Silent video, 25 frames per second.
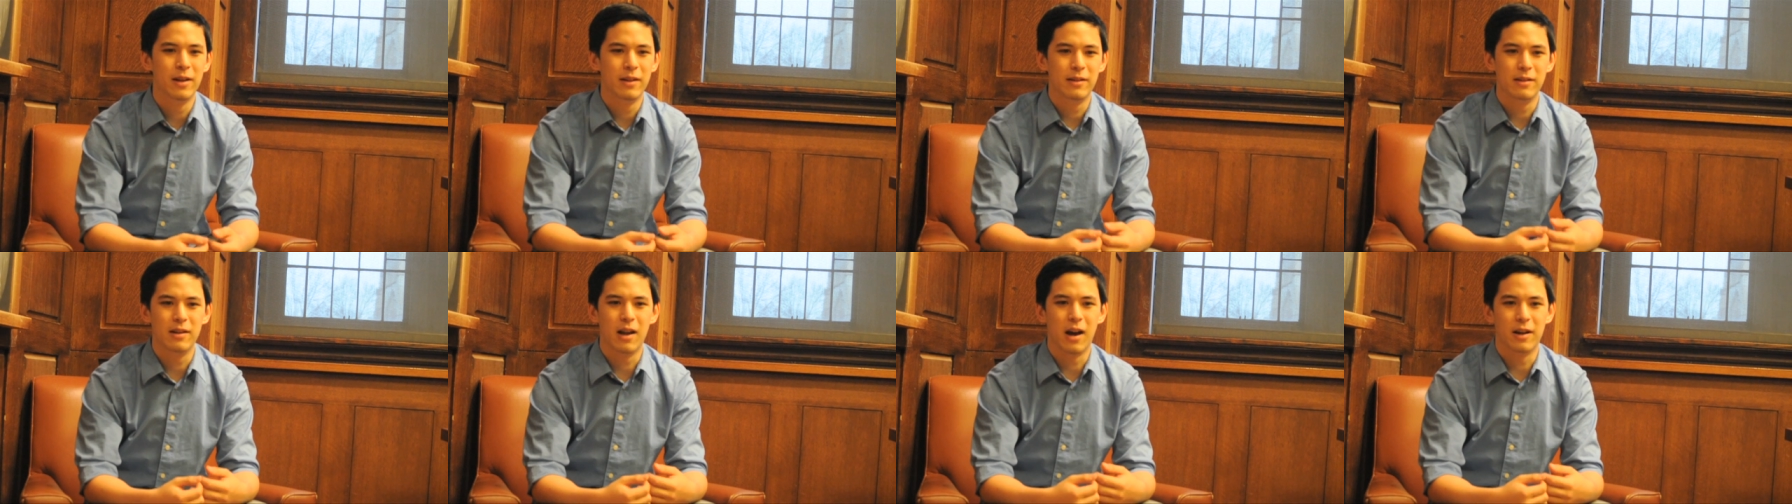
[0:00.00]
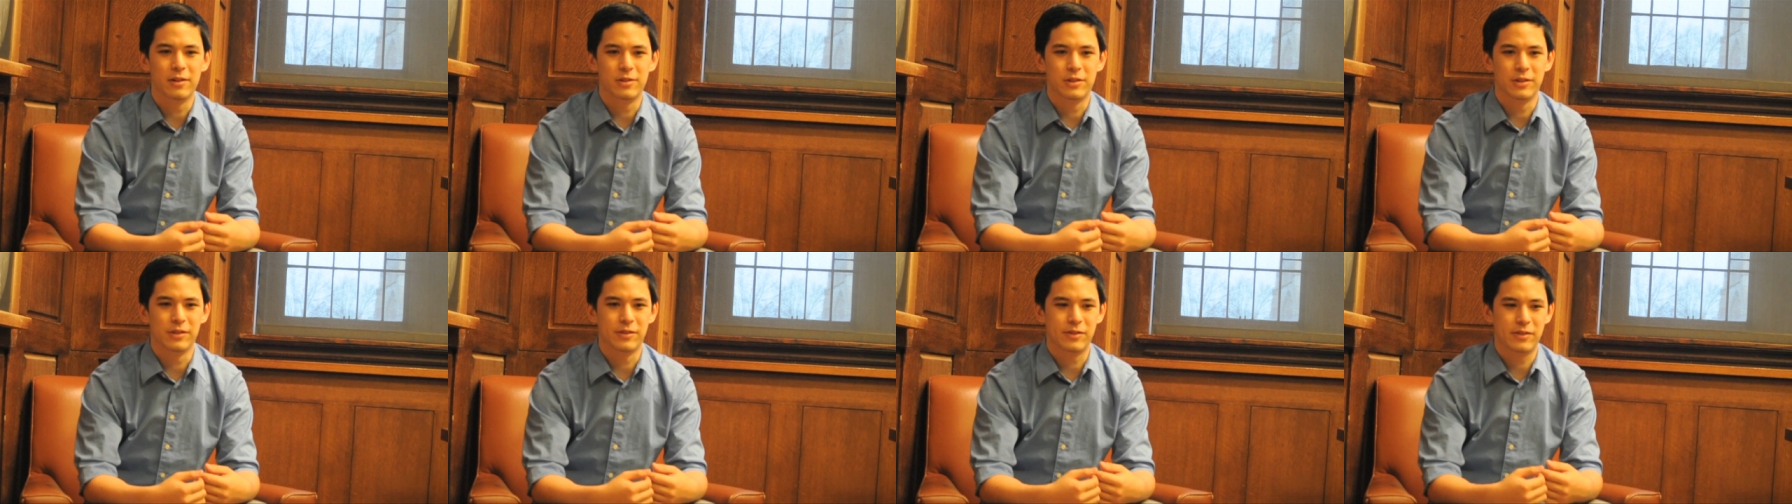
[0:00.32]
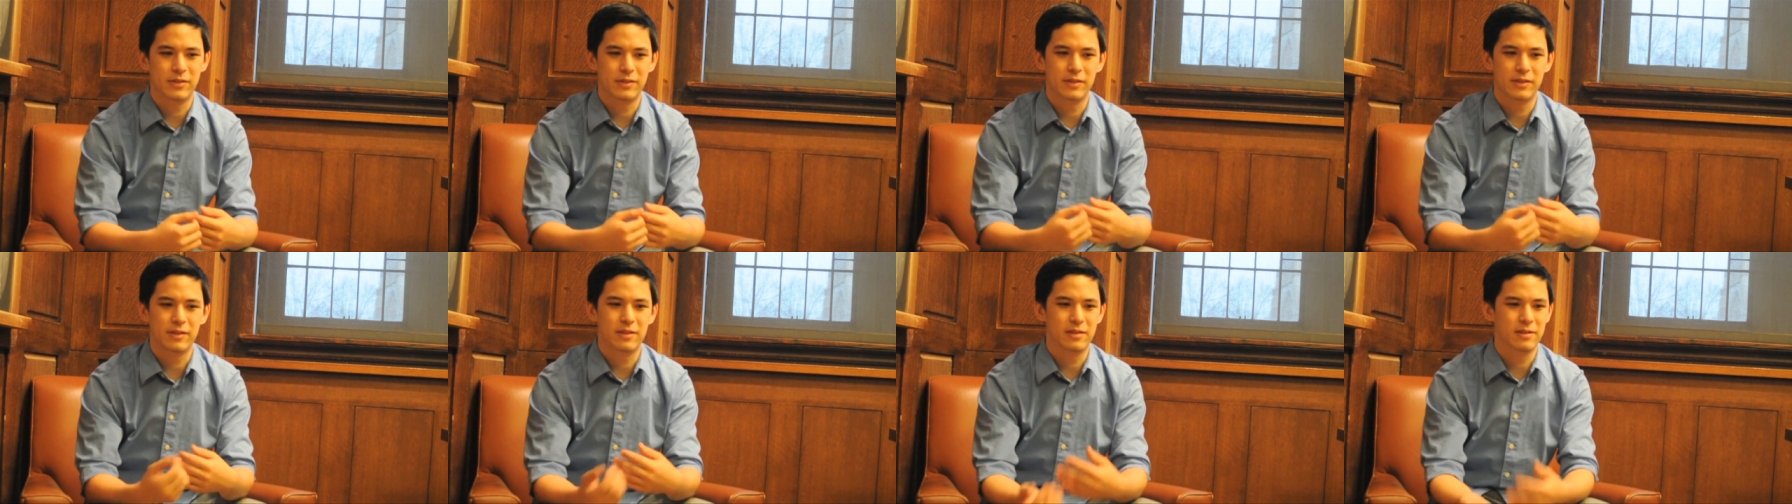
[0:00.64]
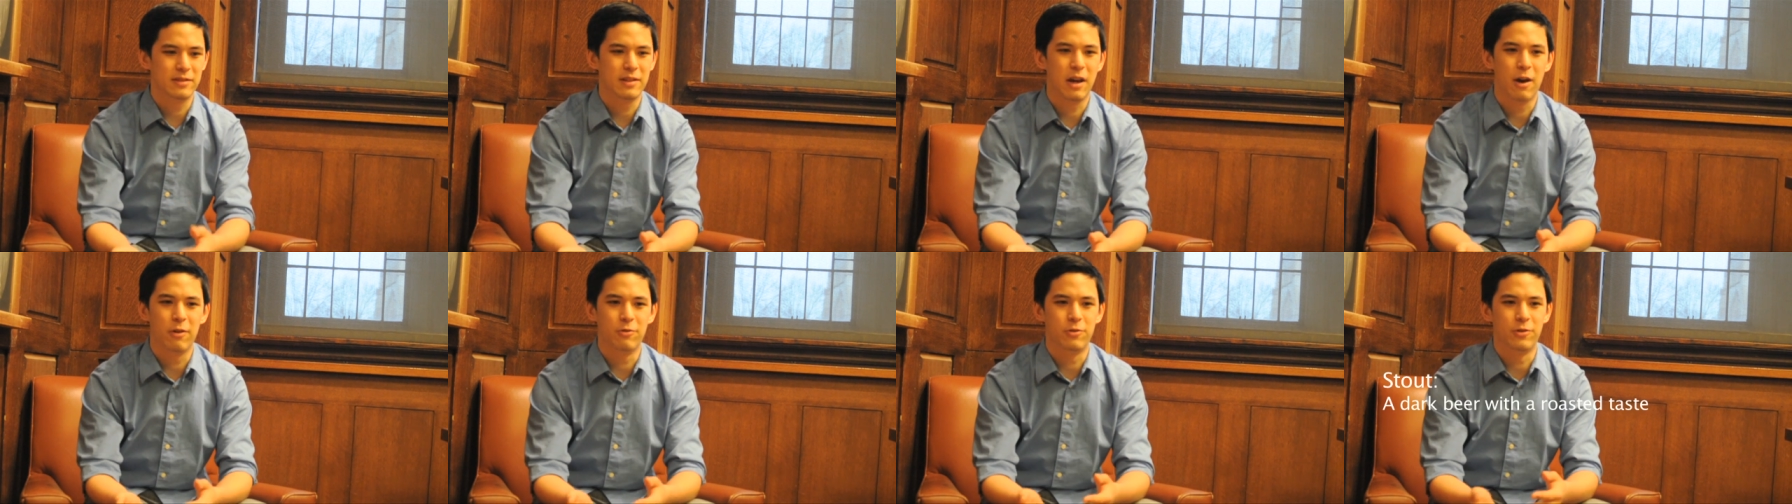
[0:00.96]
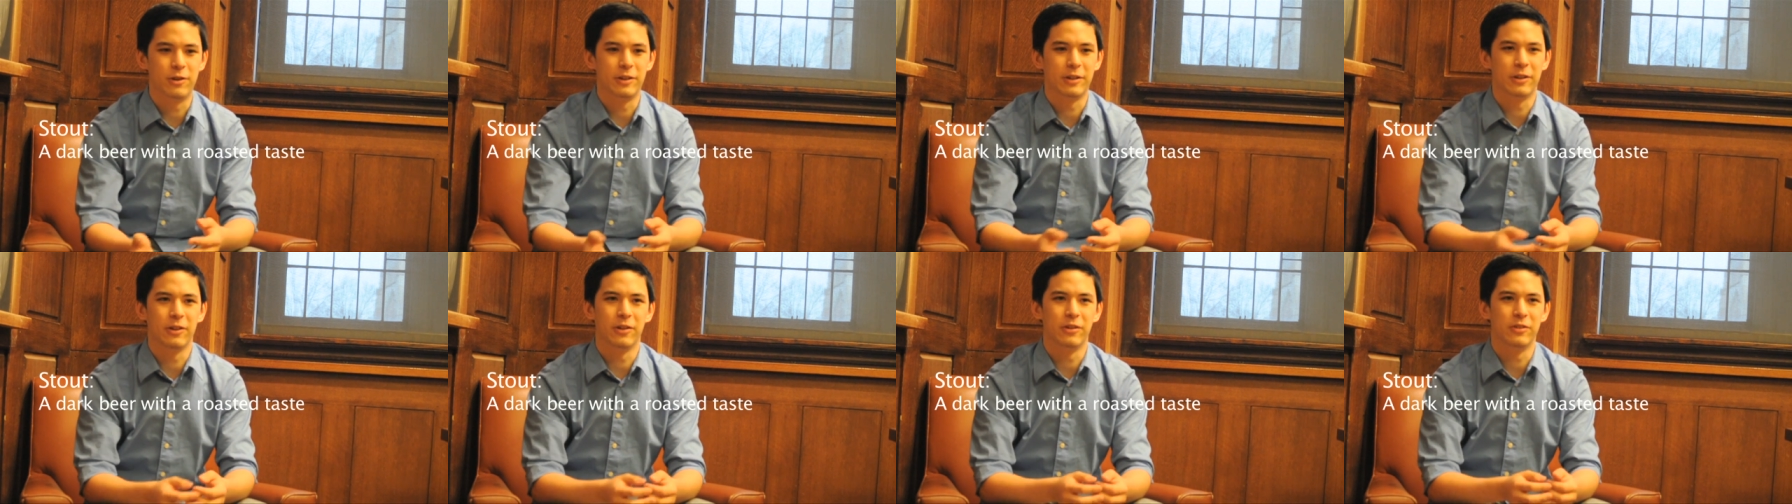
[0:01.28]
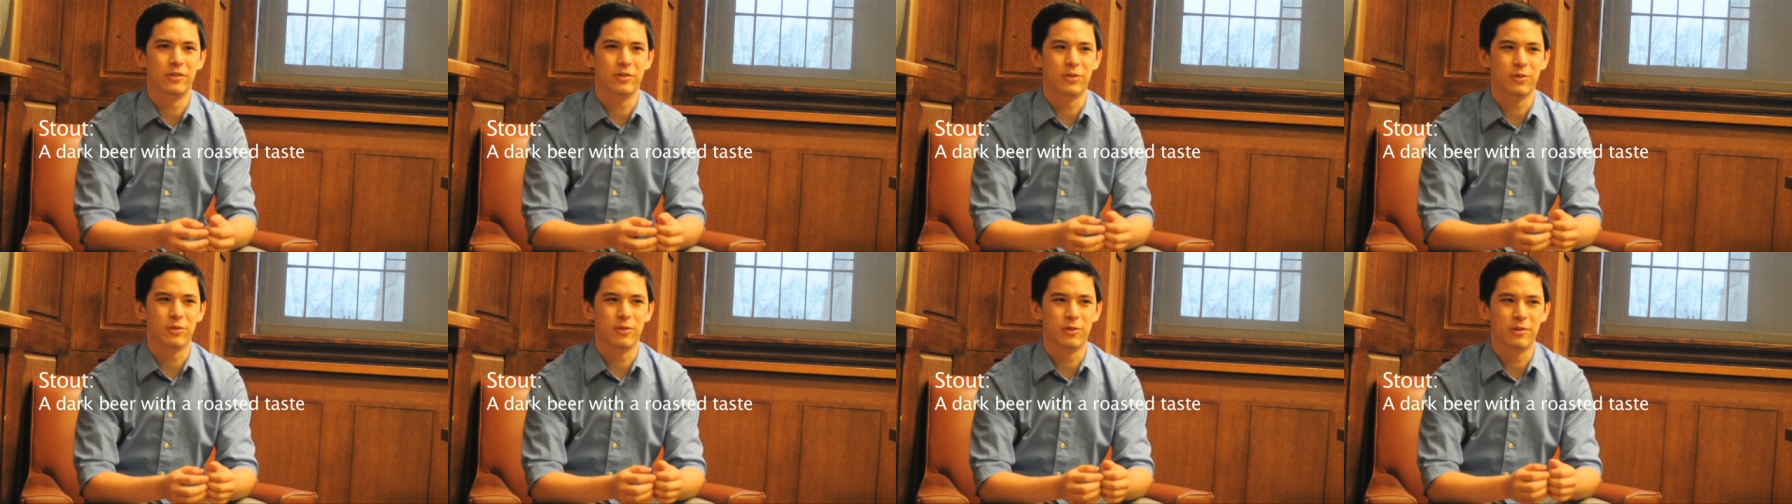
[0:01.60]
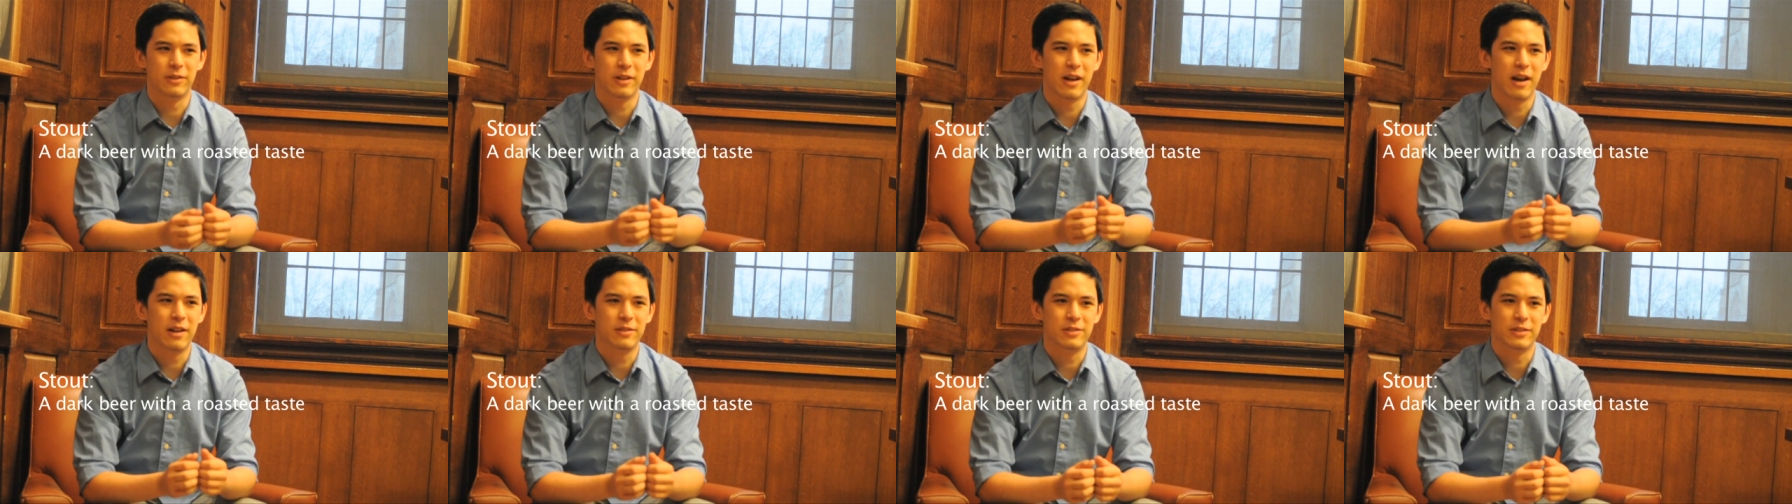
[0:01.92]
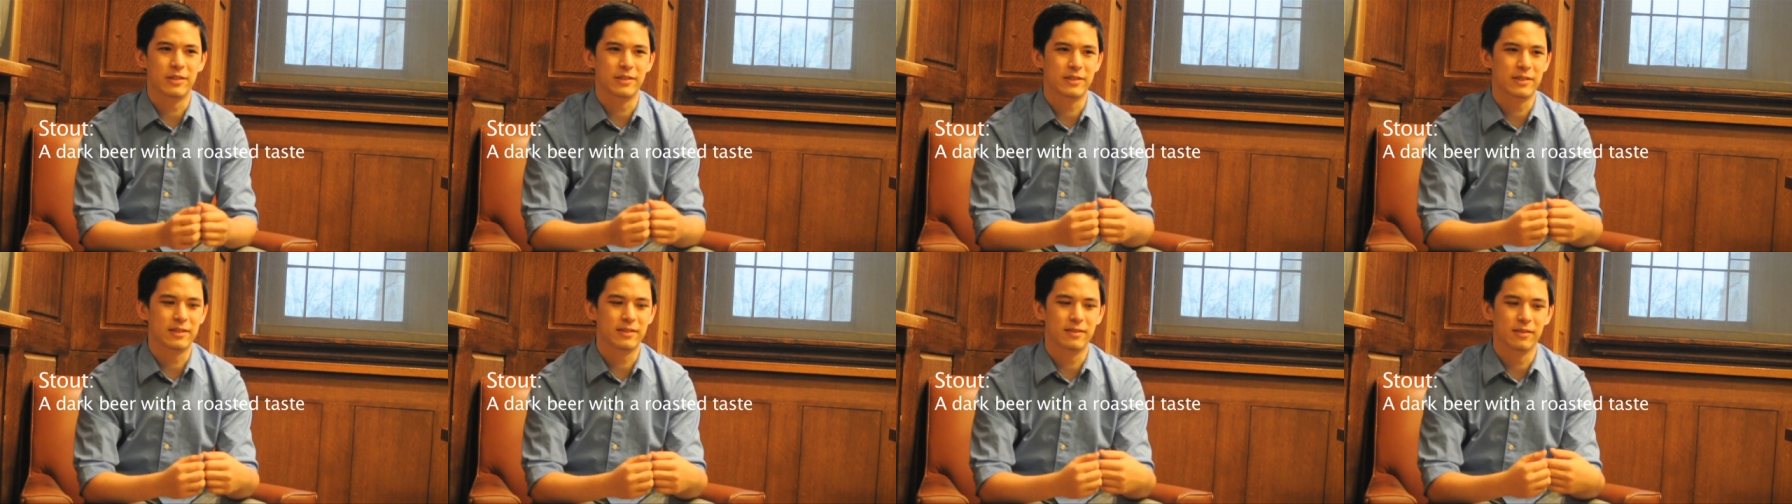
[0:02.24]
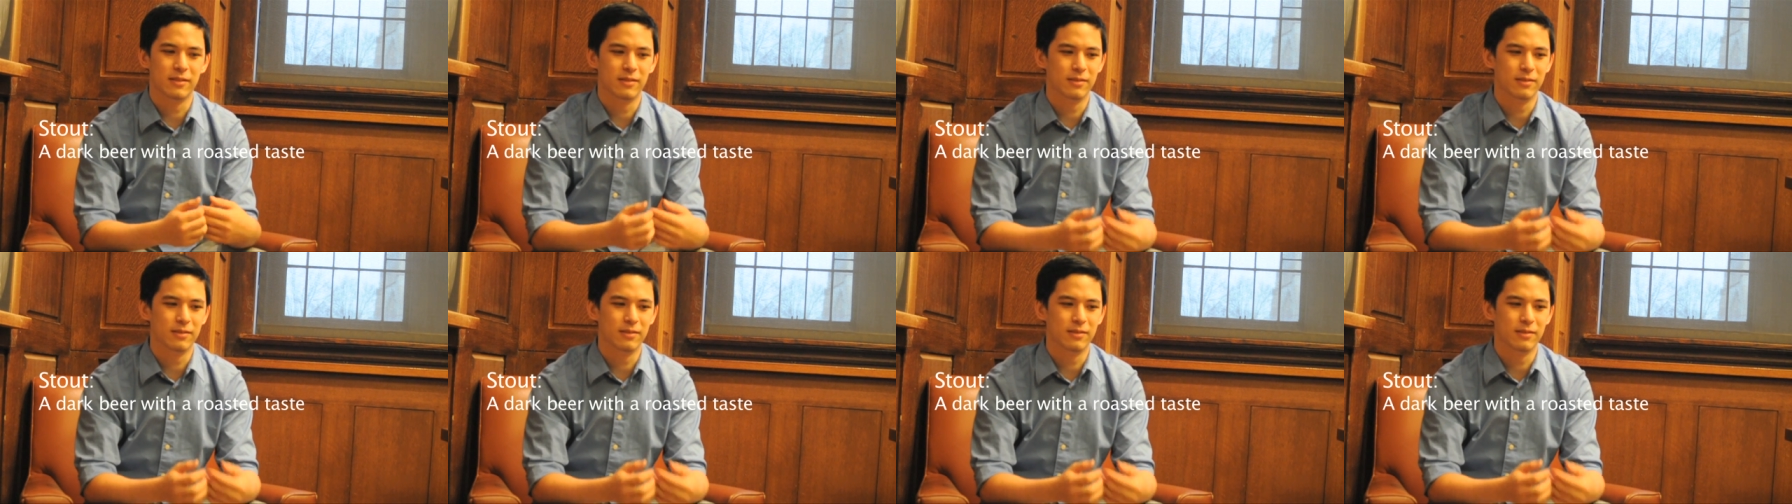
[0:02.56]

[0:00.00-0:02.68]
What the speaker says: not just stout drinkers or not just